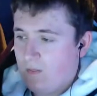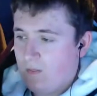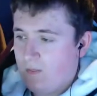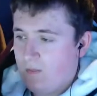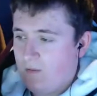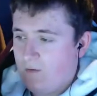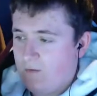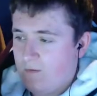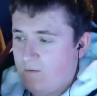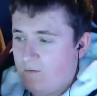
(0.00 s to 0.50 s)

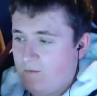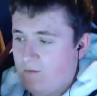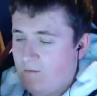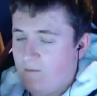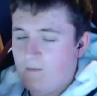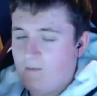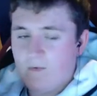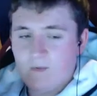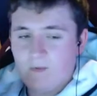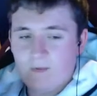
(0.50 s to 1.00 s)
This
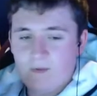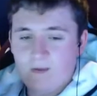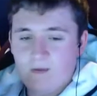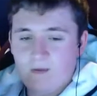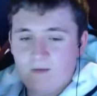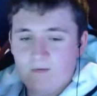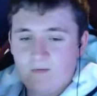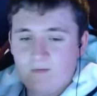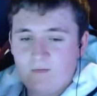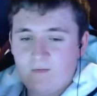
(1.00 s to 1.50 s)
really
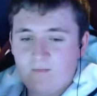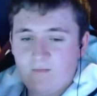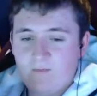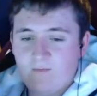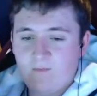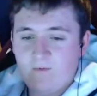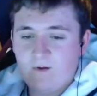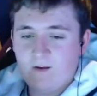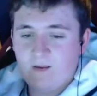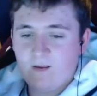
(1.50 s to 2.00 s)
is
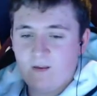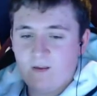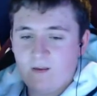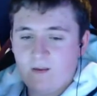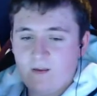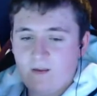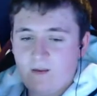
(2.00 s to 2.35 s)
fucky.